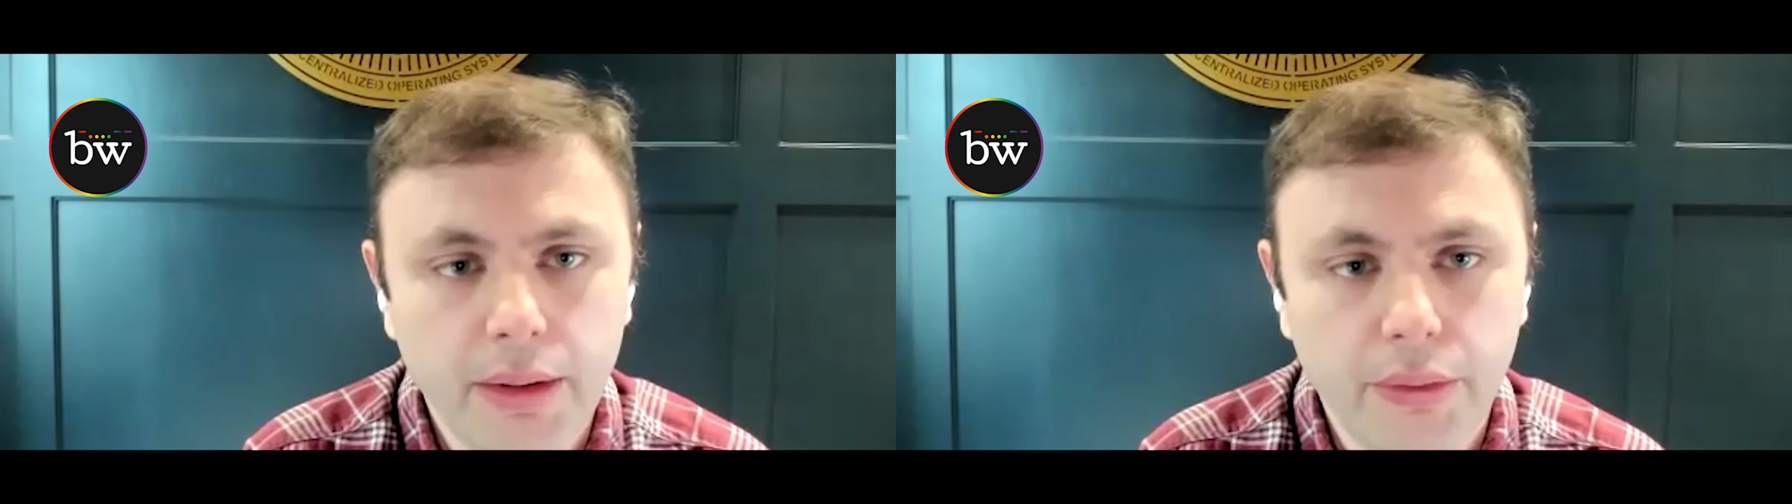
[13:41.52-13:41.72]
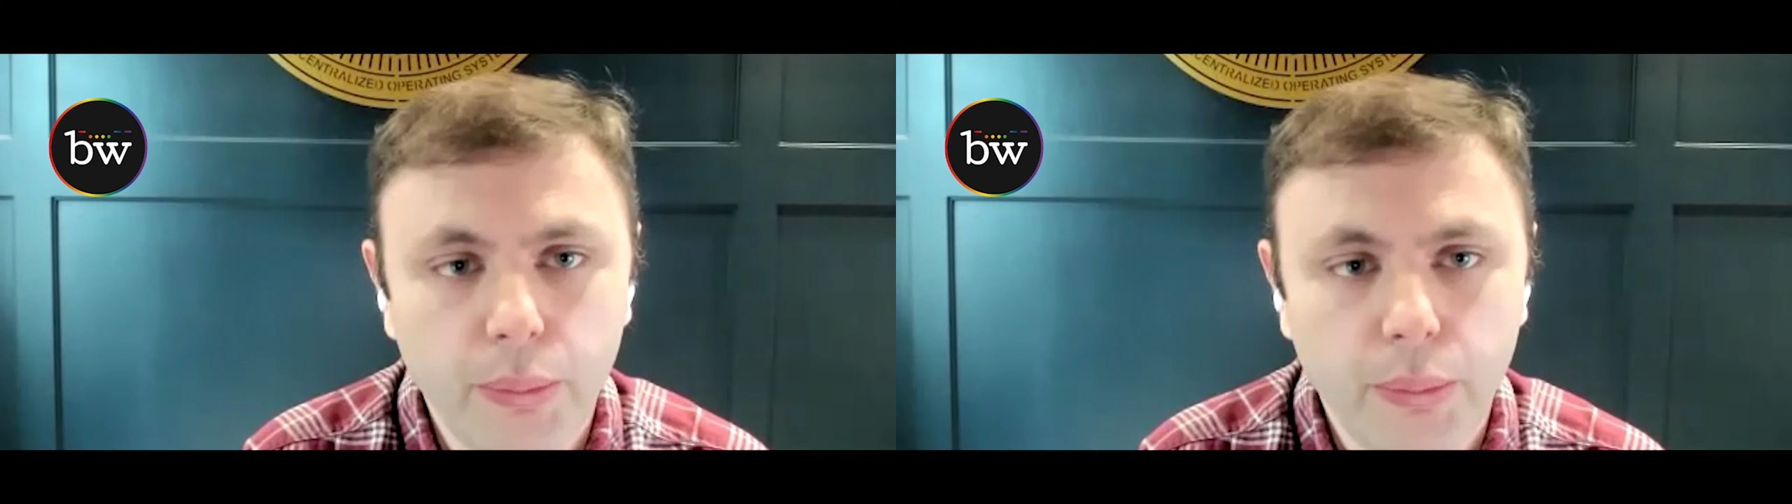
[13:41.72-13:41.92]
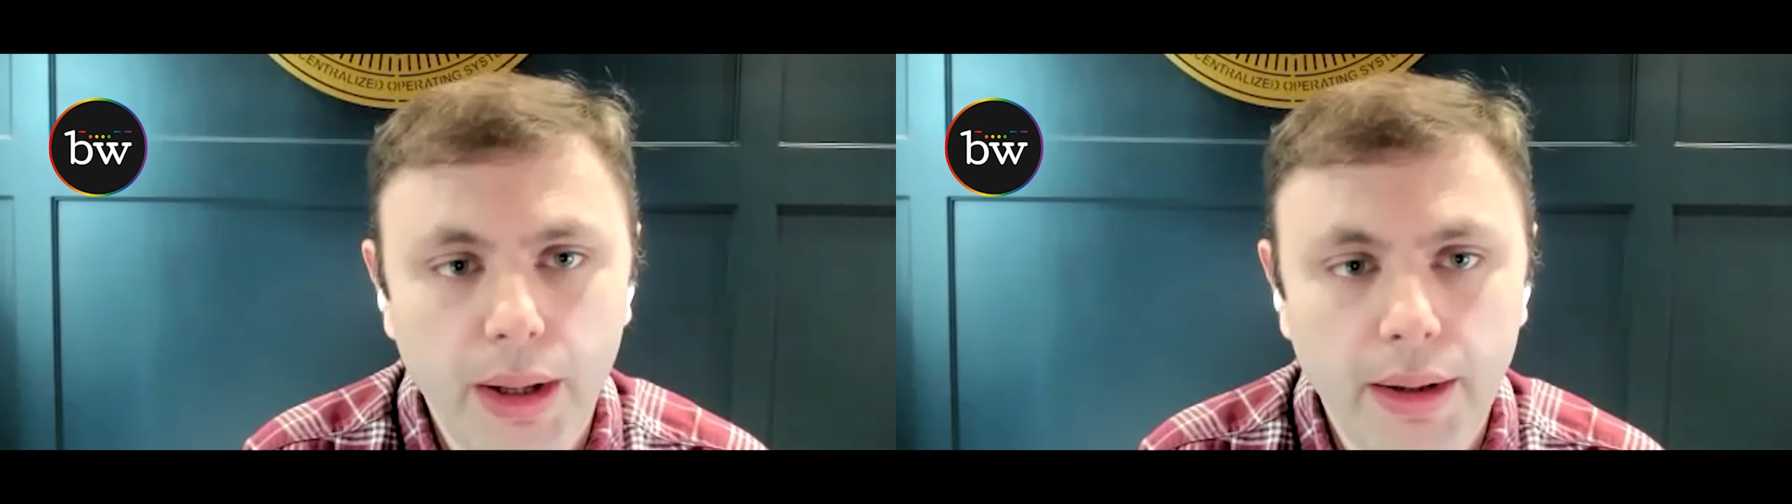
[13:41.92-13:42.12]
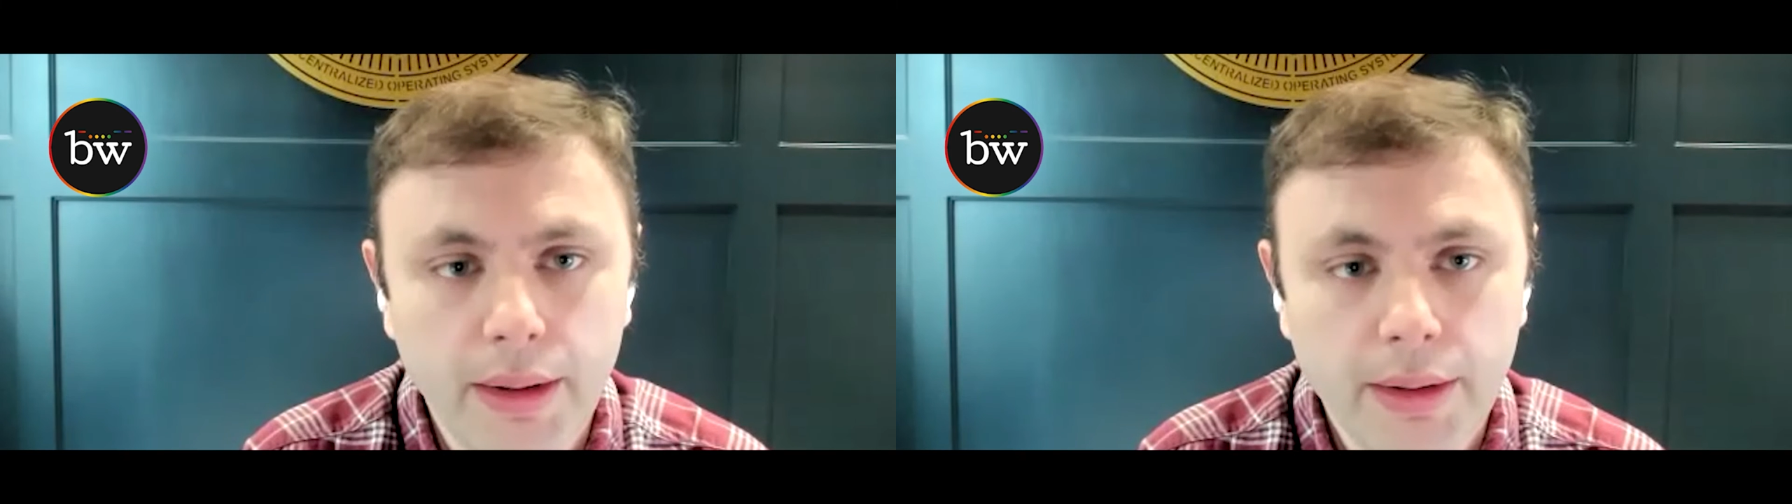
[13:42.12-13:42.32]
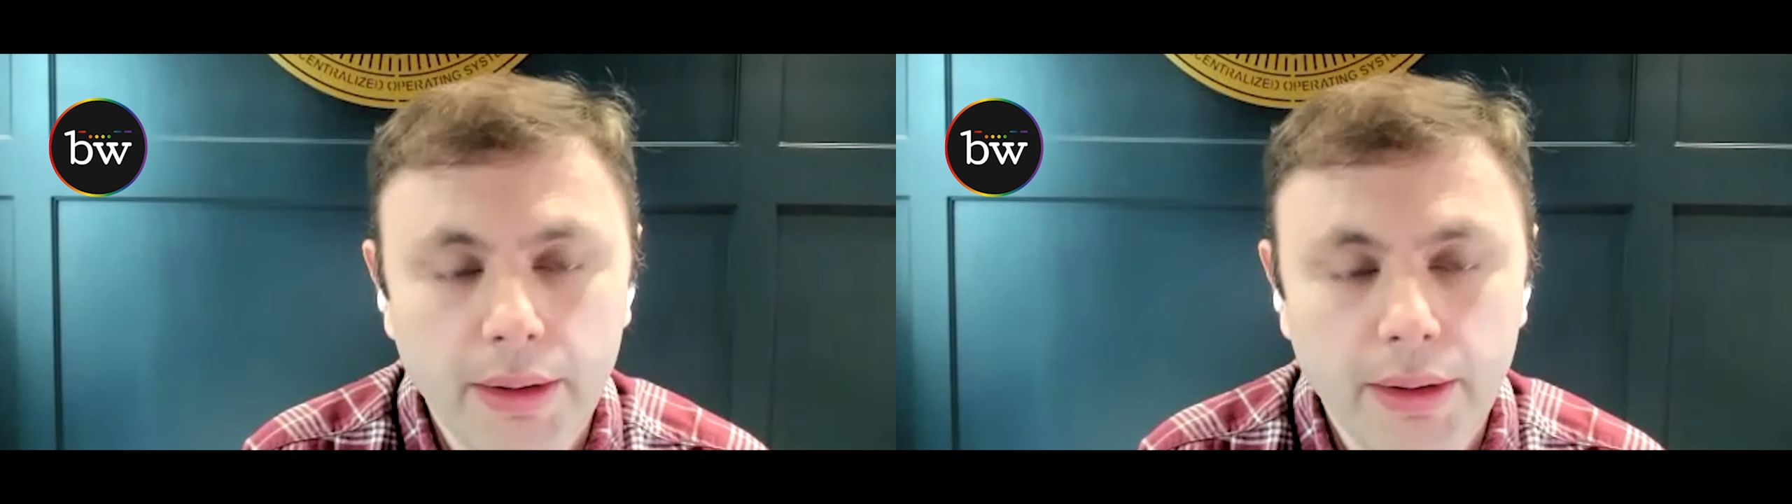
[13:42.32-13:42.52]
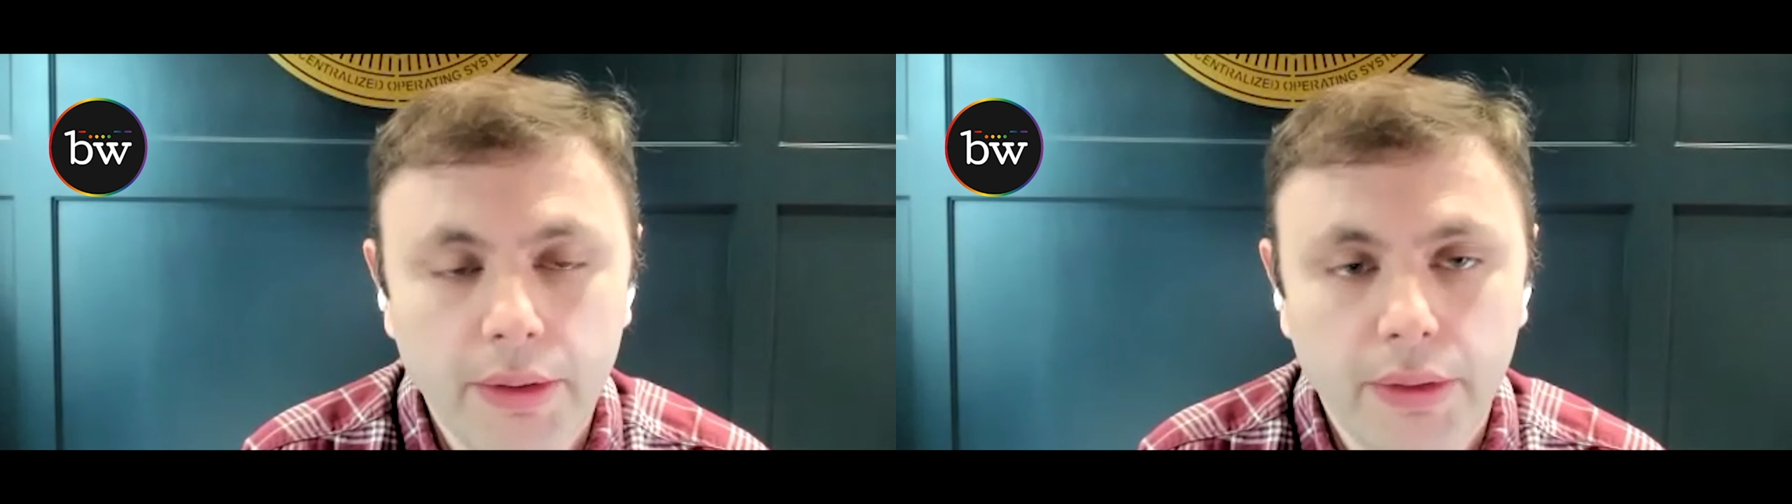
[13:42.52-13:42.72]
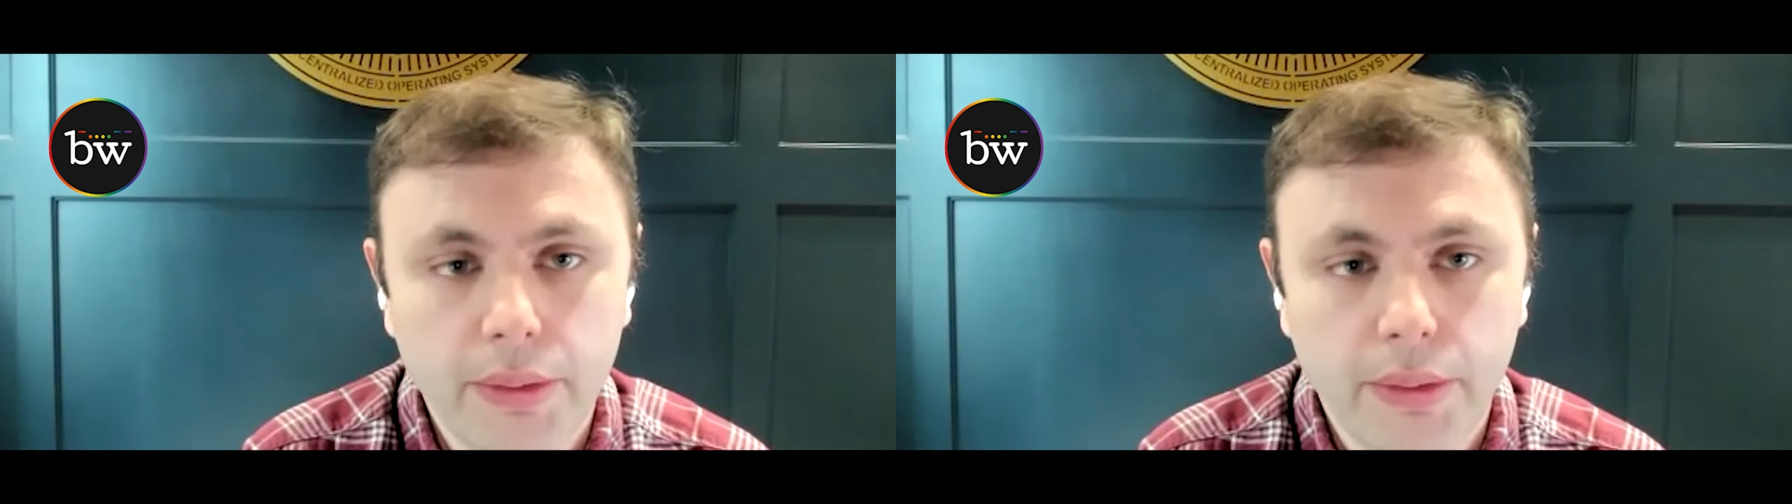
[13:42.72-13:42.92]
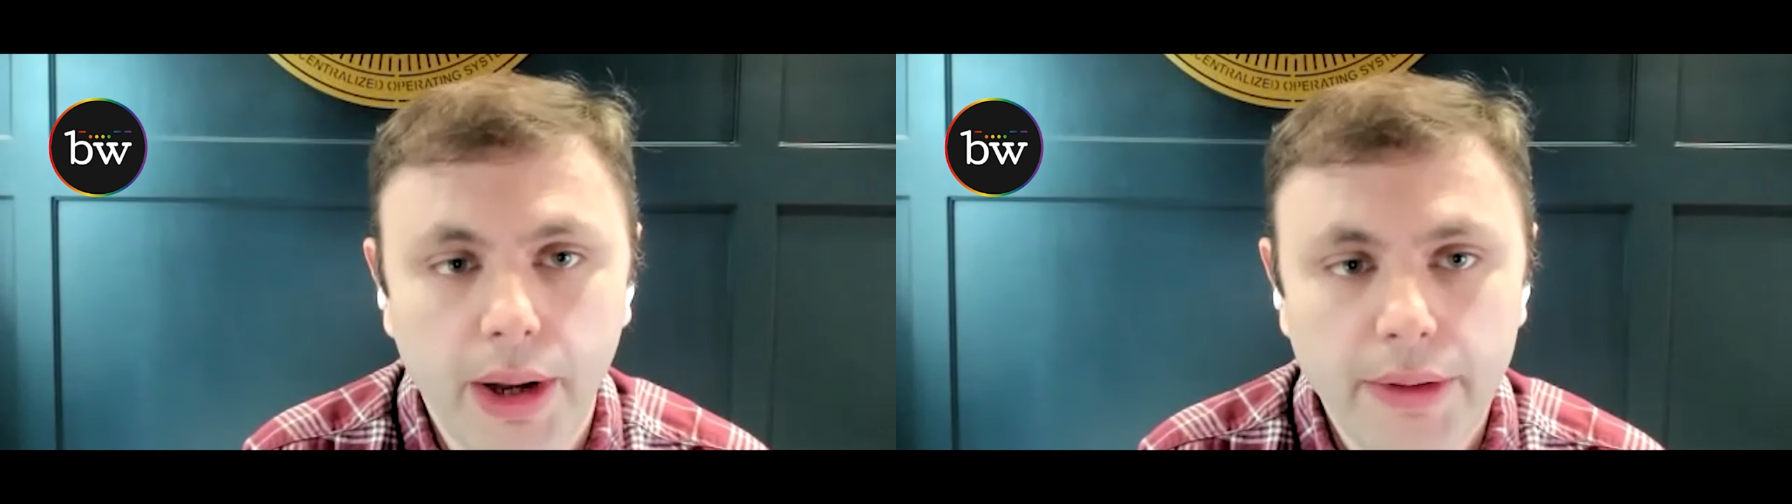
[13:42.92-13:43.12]
along the way.
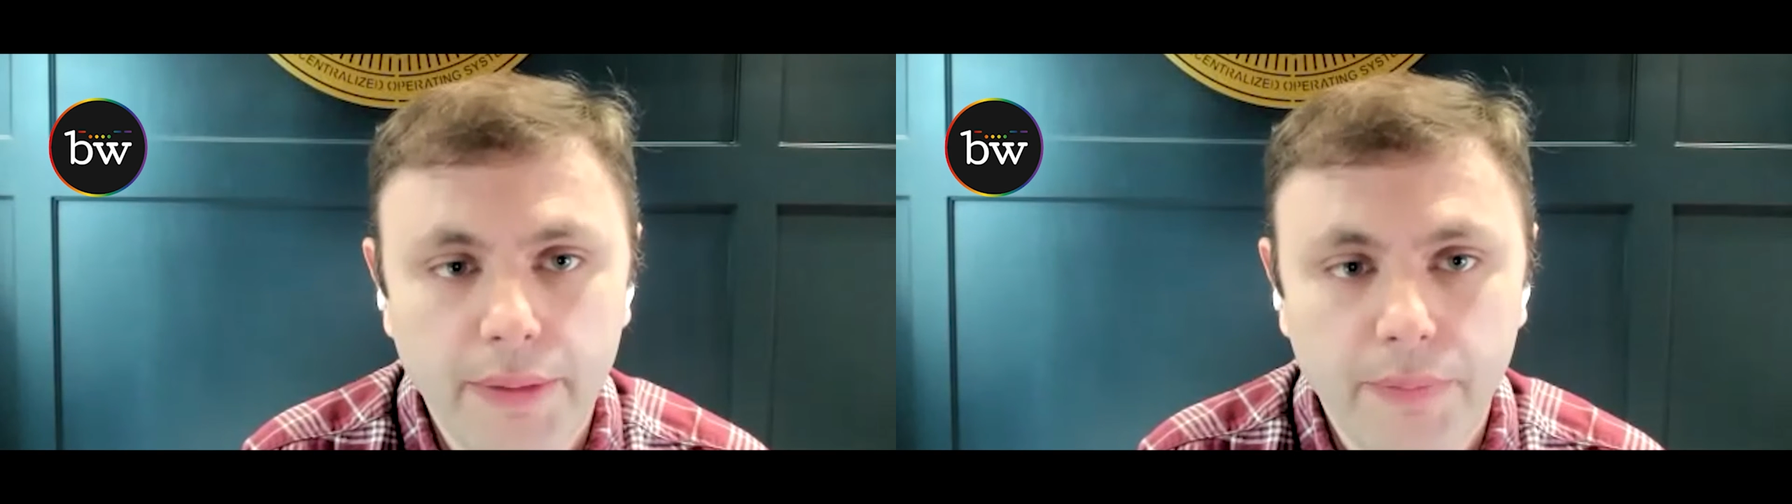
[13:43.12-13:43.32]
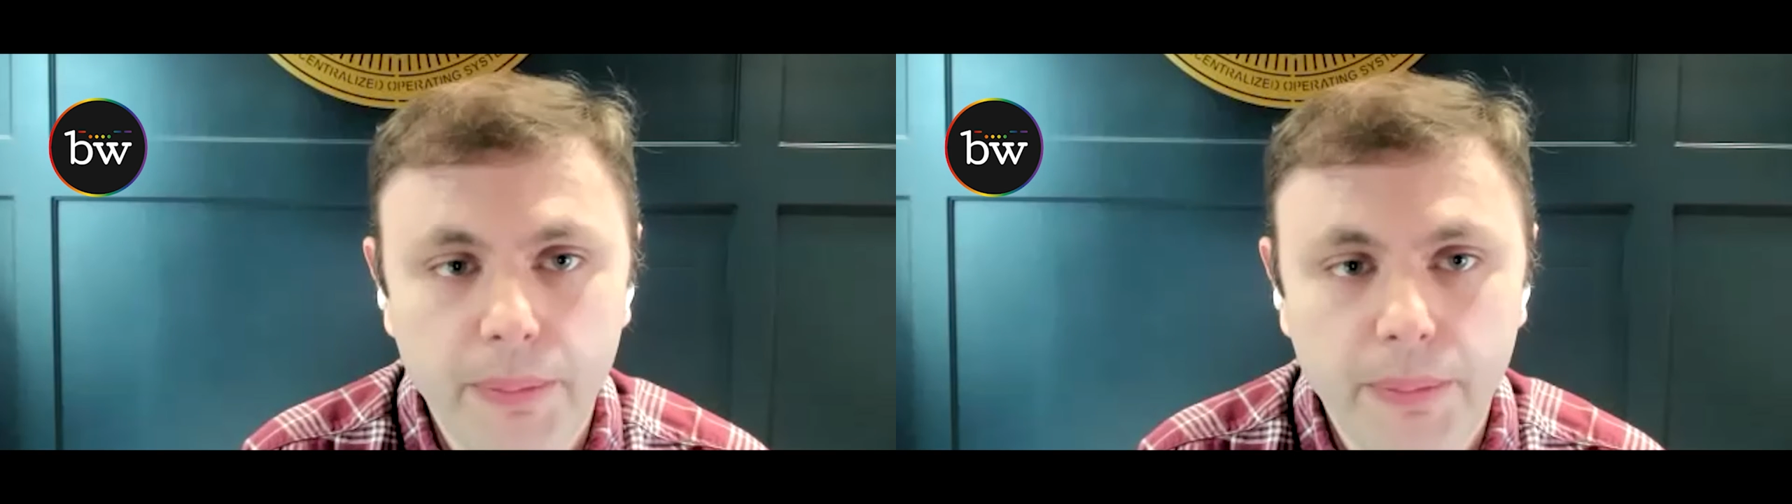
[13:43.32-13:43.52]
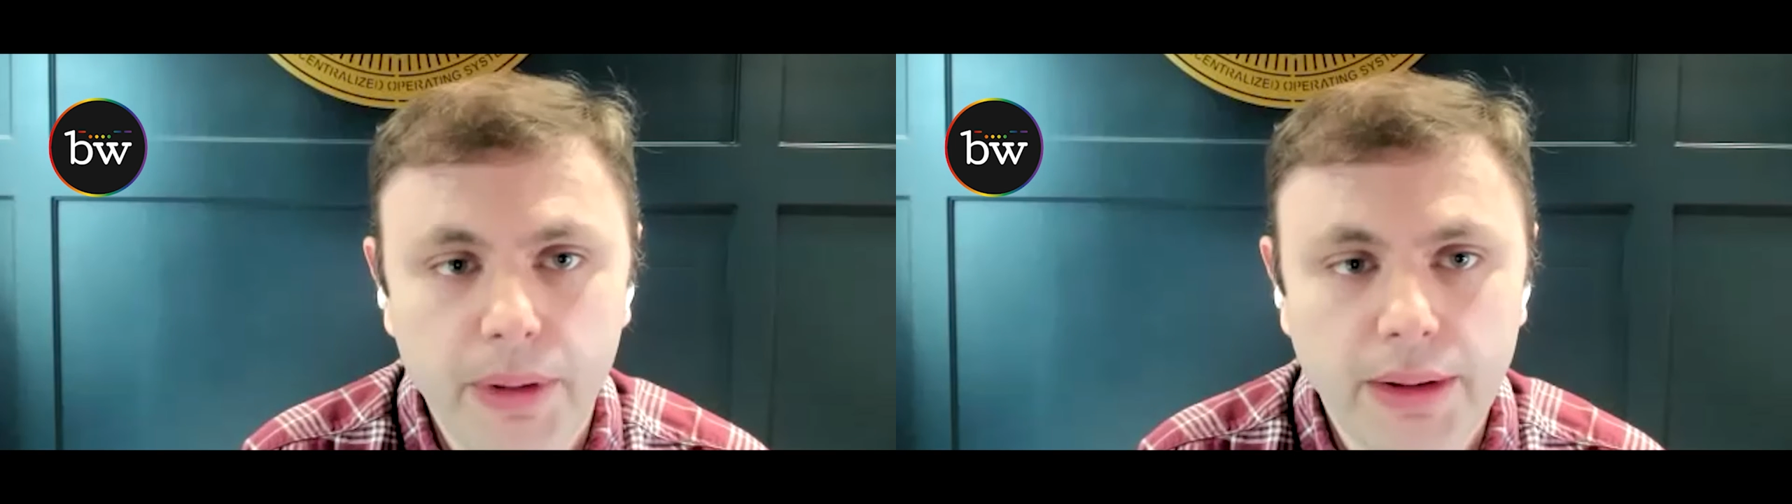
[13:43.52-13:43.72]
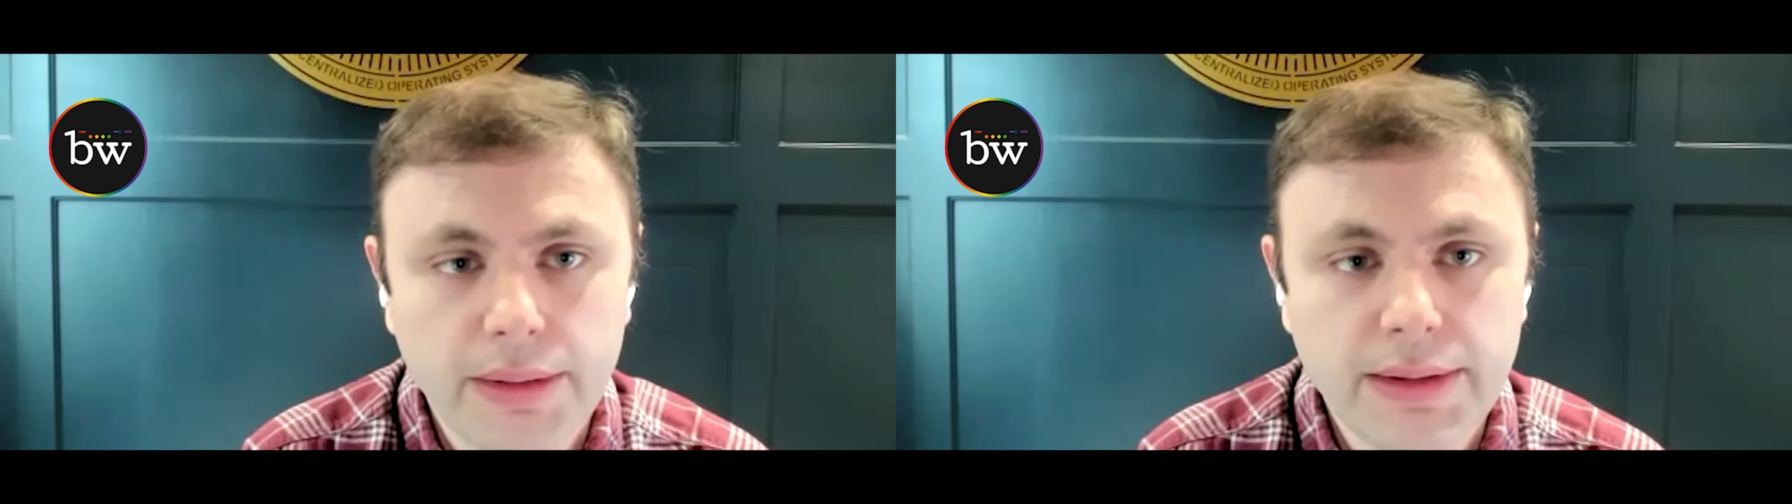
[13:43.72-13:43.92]
So I think from